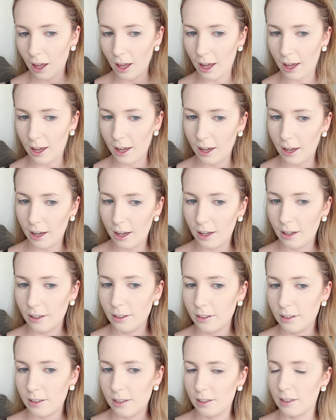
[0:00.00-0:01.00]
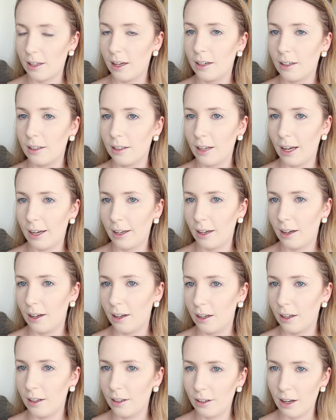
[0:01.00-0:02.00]
a skin like
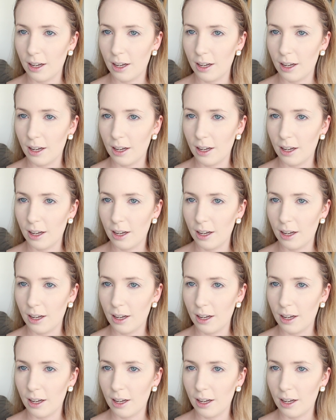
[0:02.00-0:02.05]
a